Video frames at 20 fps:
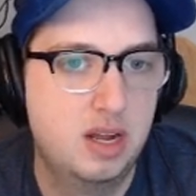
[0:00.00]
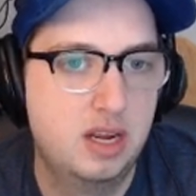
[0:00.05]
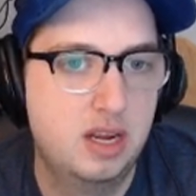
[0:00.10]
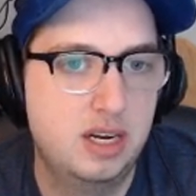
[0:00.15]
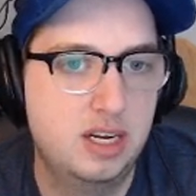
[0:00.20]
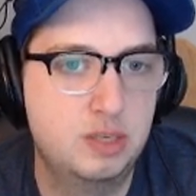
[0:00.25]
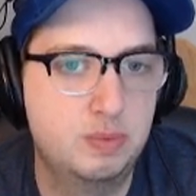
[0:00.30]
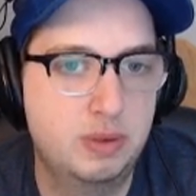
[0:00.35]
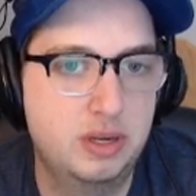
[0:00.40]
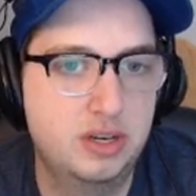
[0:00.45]

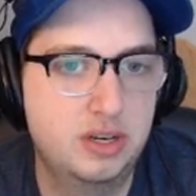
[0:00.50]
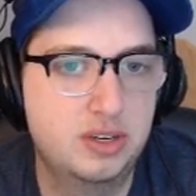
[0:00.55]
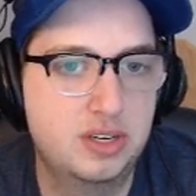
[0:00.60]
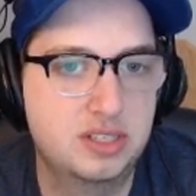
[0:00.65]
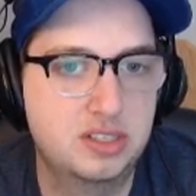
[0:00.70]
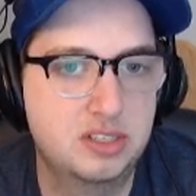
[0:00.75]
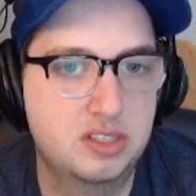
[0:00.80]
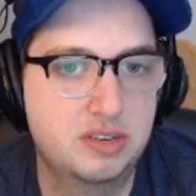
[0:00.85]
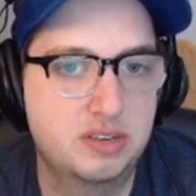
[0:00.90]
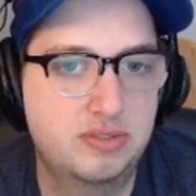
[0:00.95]
Each player
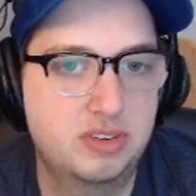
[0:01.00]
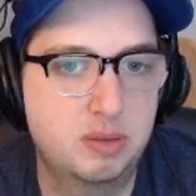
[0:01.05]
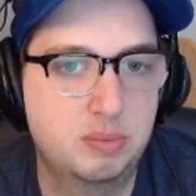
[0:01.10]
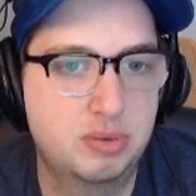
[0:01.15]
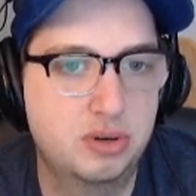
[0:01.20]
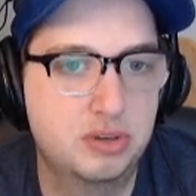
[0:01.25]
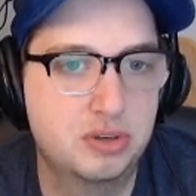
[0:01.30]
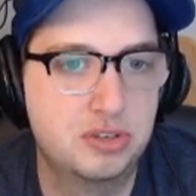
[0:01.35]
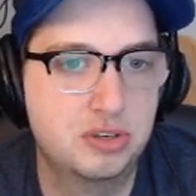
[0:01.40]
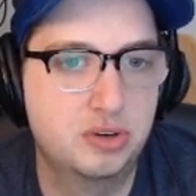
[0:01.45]
takes a different
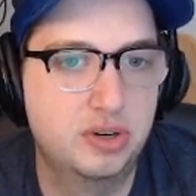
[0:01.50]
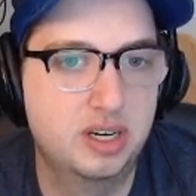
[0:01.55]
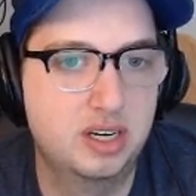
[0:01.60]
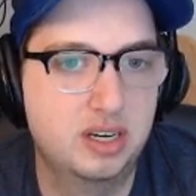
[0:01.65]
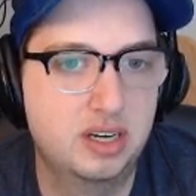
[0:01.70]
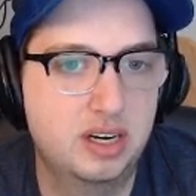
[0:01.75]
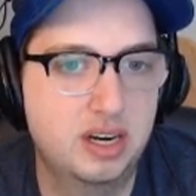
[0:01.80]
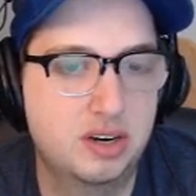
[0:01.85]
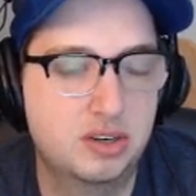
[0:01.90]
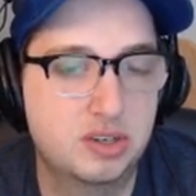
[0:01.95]
approach to
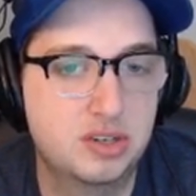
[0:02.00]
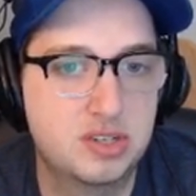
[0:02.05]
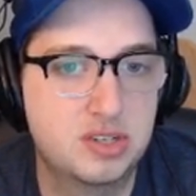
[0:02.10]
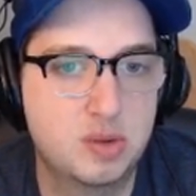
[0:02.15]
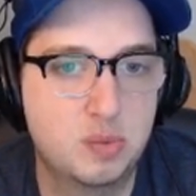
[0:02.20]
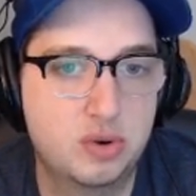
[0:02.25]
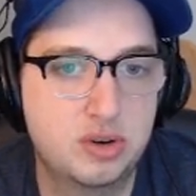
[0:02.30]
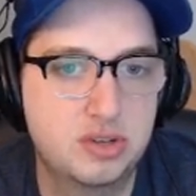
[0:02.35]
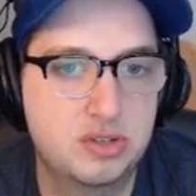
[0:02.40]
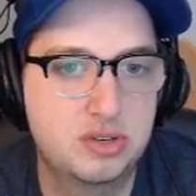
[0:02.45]
creating characters.
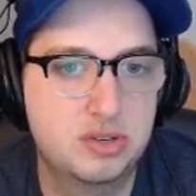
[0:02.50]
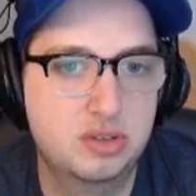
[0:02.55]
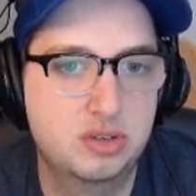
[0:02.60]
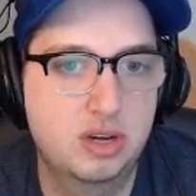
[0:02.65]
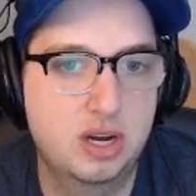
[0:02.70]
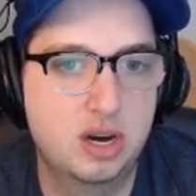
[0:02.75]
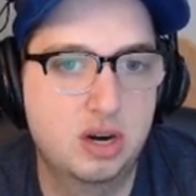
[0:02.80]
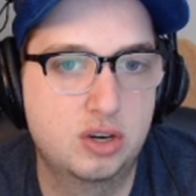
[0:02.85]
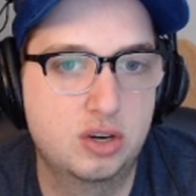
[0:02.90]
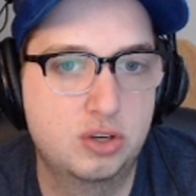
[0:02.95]
Some want a
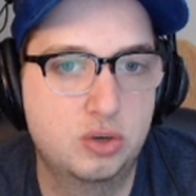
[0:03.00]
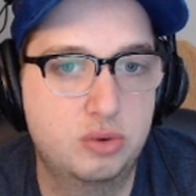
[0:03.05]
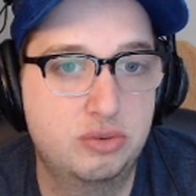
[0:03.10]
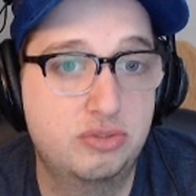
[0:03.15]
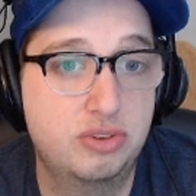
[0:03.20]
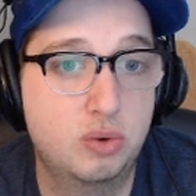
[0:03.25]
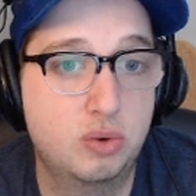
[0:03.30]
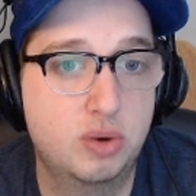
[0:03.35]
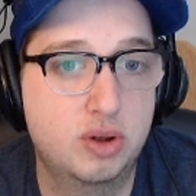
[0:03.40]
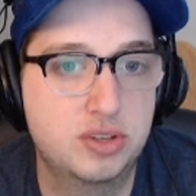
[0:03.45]
character who will
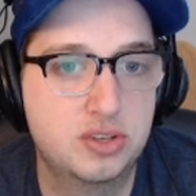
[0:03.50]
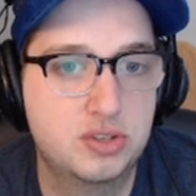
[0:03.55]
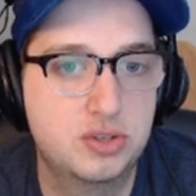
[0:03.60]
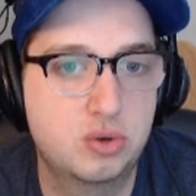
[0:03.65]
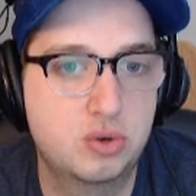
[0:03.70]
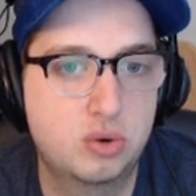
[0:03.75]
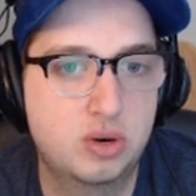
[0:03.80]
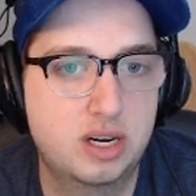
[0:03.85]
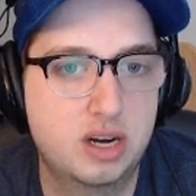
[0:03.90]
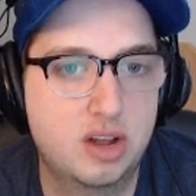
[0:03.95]
fit well in the
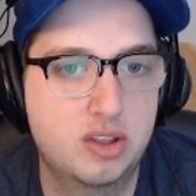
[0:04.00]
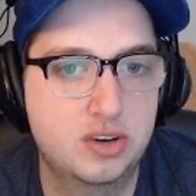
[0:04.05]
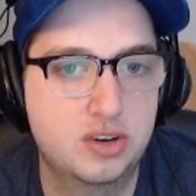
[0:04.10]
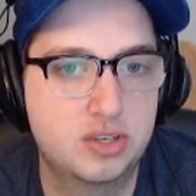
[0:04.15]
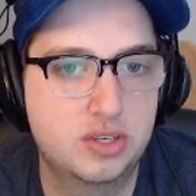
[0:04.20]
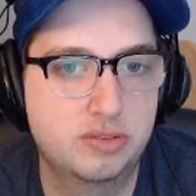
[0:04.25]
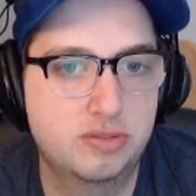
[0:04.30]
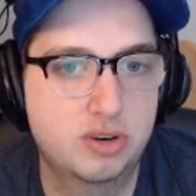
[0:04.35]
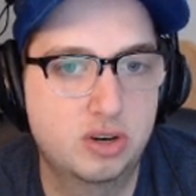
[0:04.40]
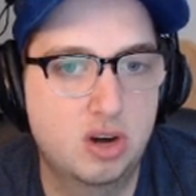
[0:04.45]
story. Others
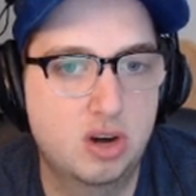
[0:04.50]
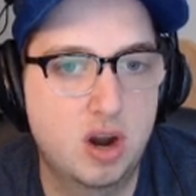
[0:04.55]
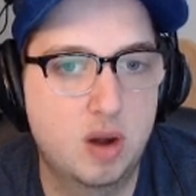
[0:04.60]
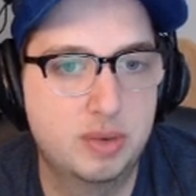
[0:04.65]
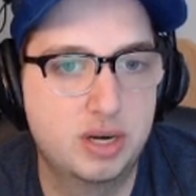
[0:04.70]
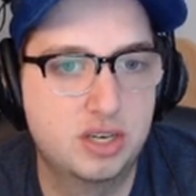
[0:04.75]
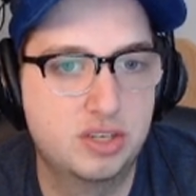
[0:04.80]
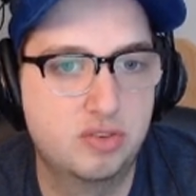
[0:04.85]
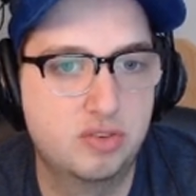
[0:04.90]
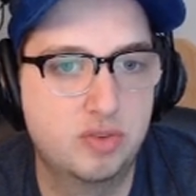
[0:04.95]
look for a
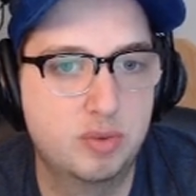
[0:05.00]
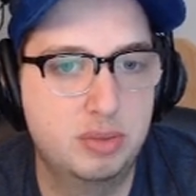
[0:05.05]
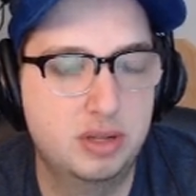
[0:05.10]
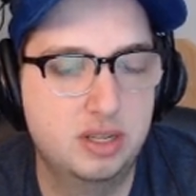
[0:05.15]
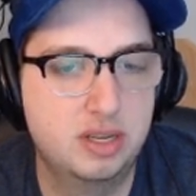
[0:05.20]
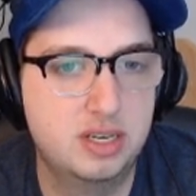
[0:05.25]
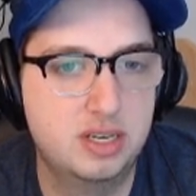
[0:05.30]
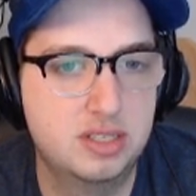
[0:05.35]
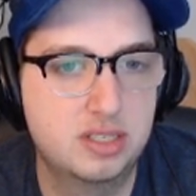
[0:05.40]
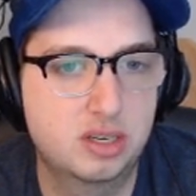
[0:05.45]
combination of
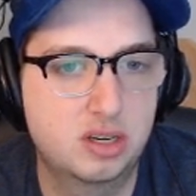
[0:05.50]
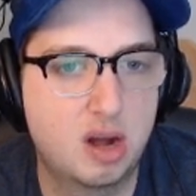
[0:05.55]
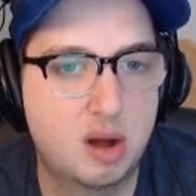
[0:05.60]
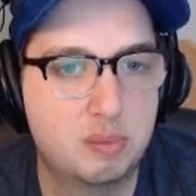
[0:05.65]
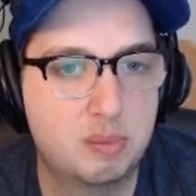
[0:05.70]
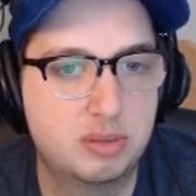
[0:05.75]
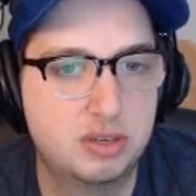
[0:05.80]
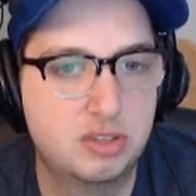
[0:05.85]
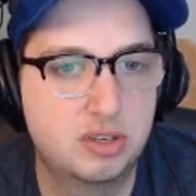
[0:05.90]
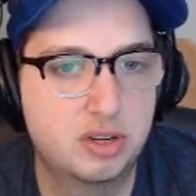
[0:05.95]
abilities that
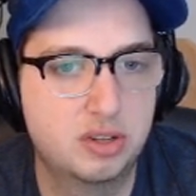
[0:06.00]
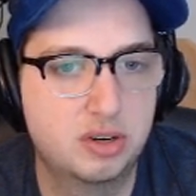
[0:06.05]
complement